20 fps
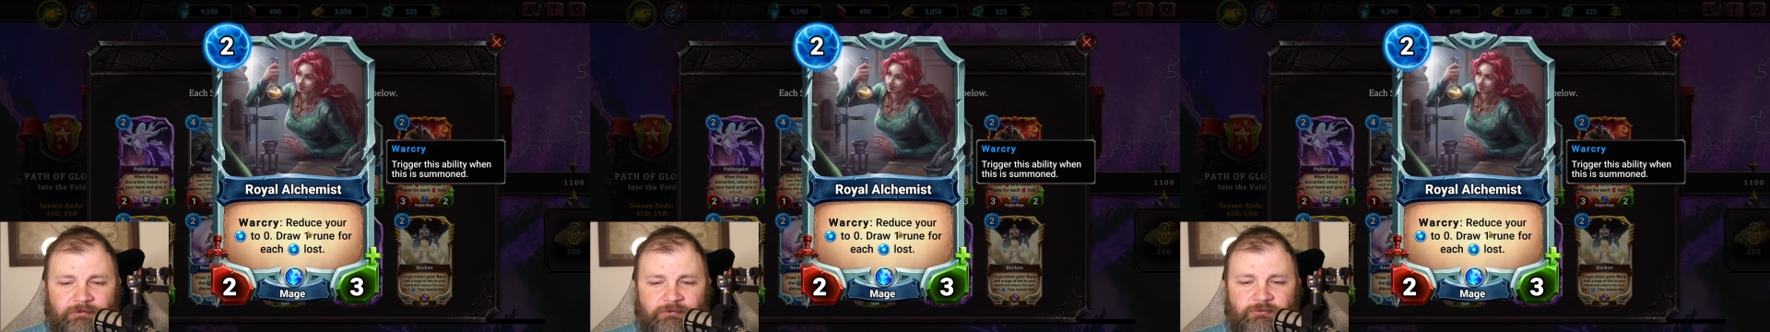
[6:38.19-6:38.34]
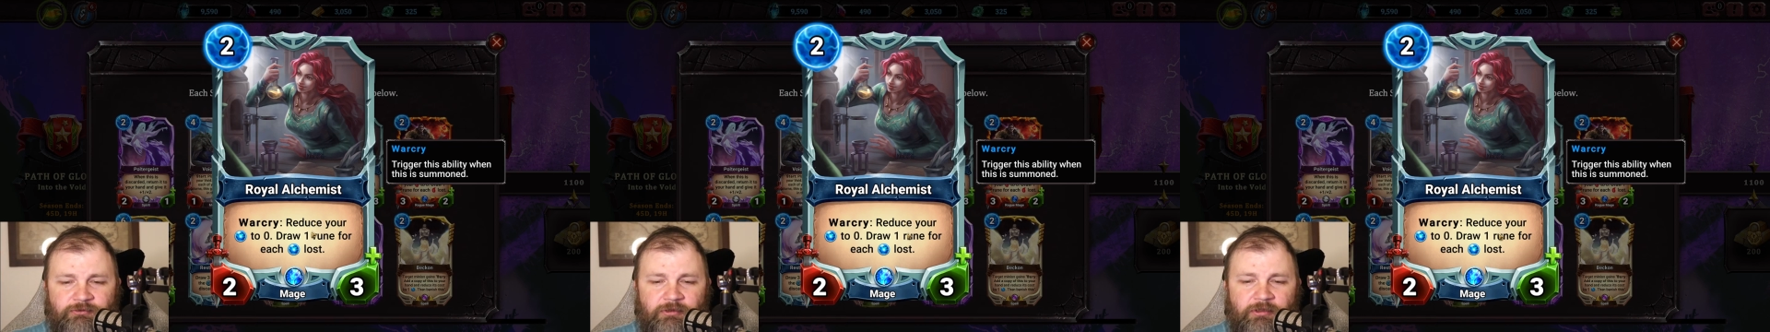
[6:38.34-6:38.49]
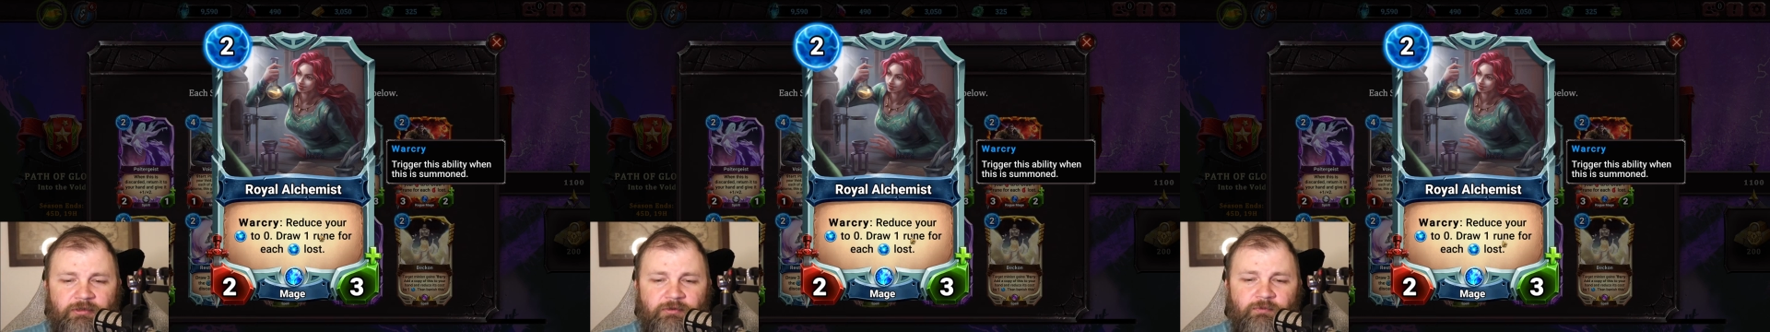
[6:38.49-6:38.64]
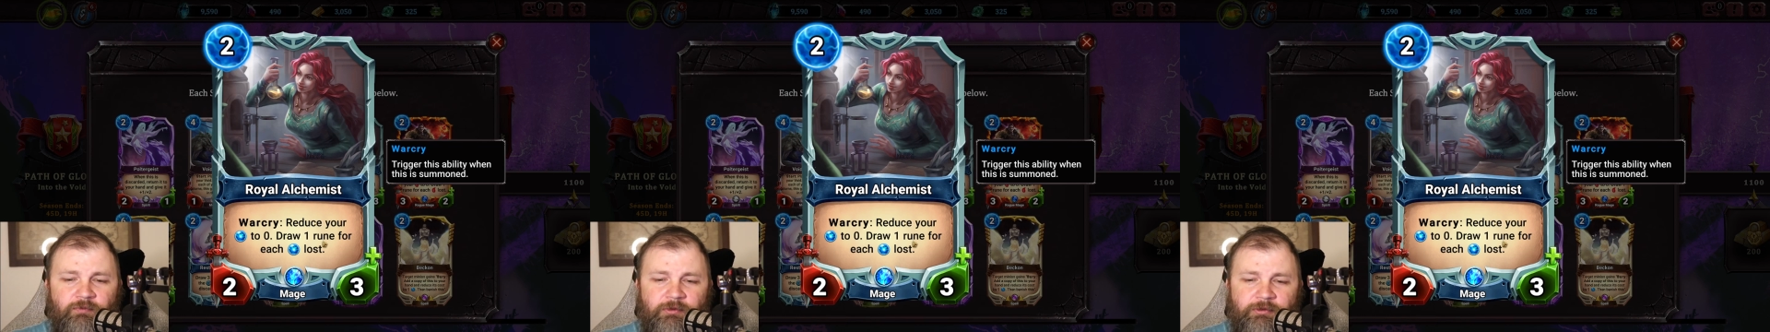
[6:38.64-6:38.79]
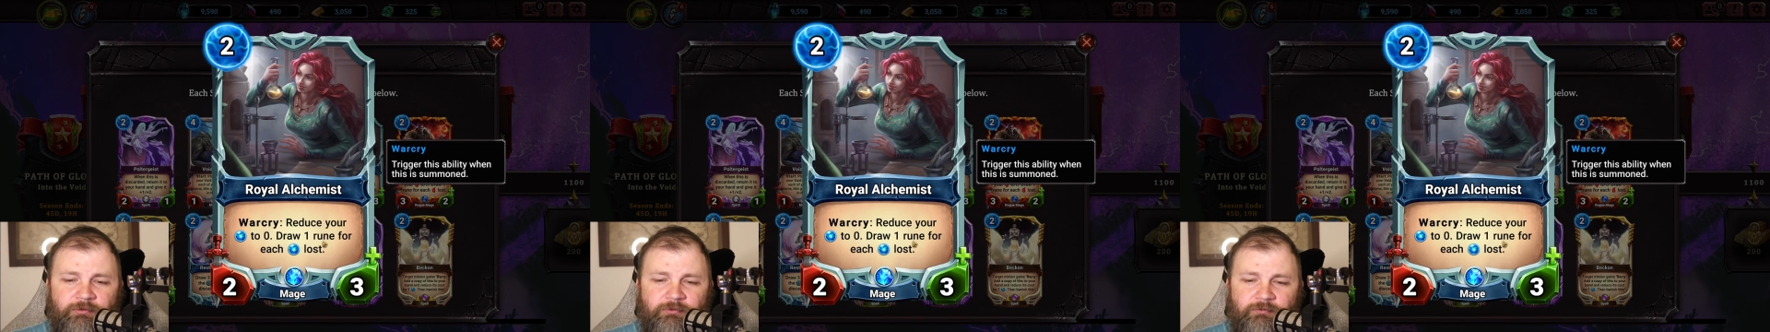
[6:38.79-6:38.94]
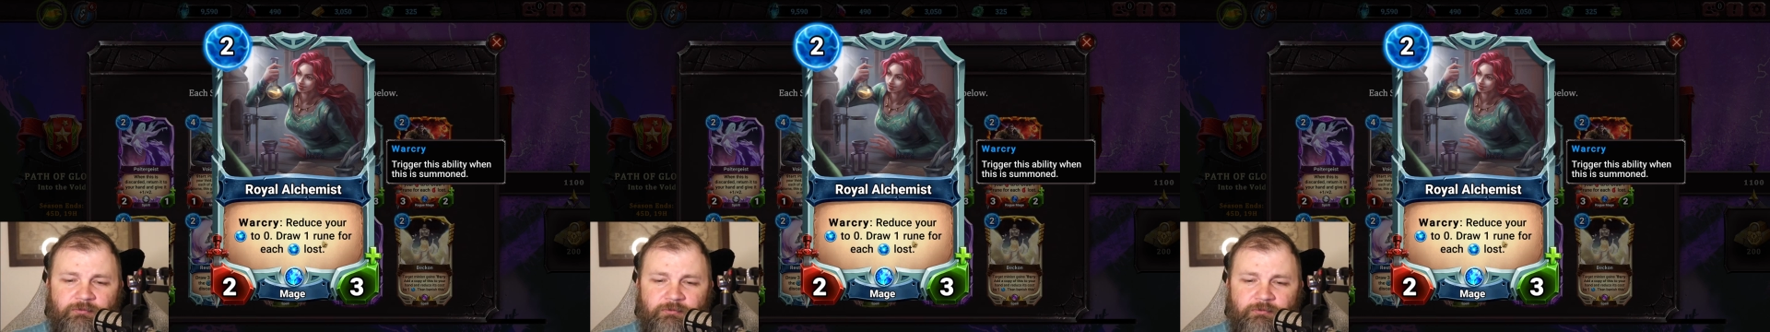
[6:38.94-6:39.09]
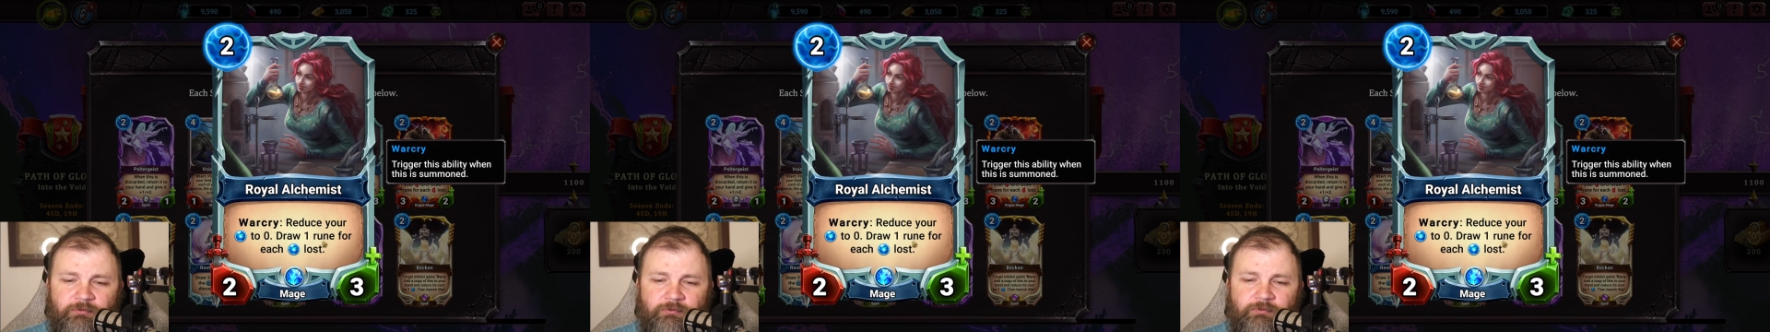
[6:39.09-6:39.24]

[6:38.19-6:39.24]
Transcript: Draw 1